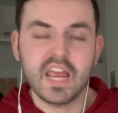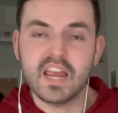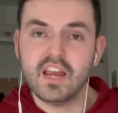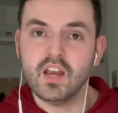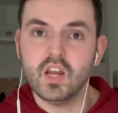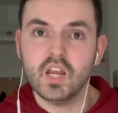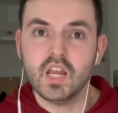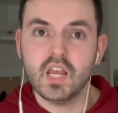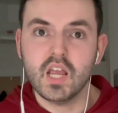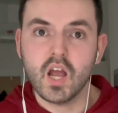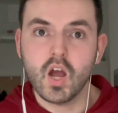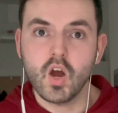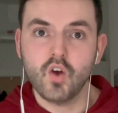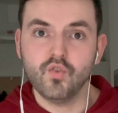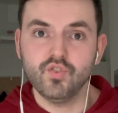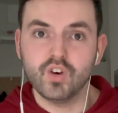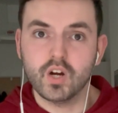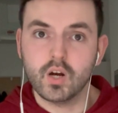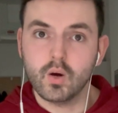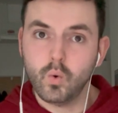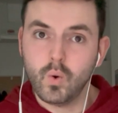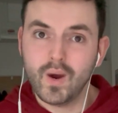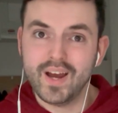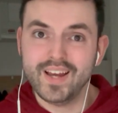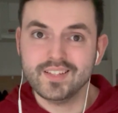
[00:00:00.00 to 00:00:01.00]
a
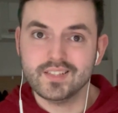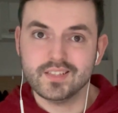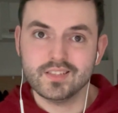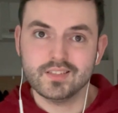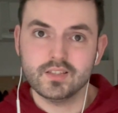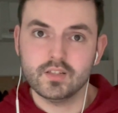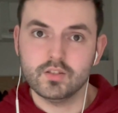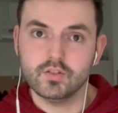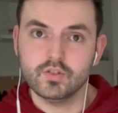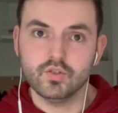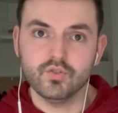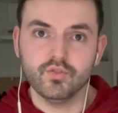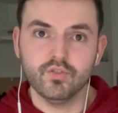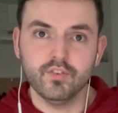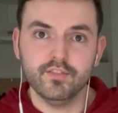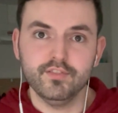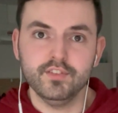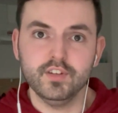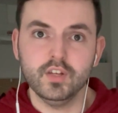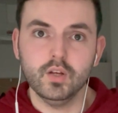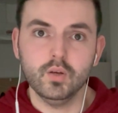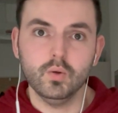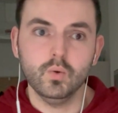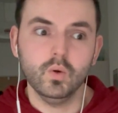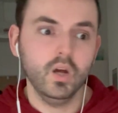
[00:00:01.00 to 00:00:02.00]
request to
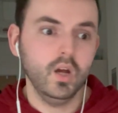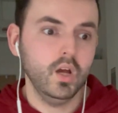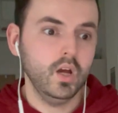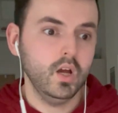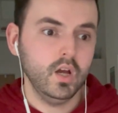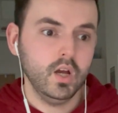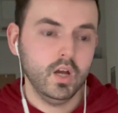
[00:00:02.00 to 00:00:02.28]
review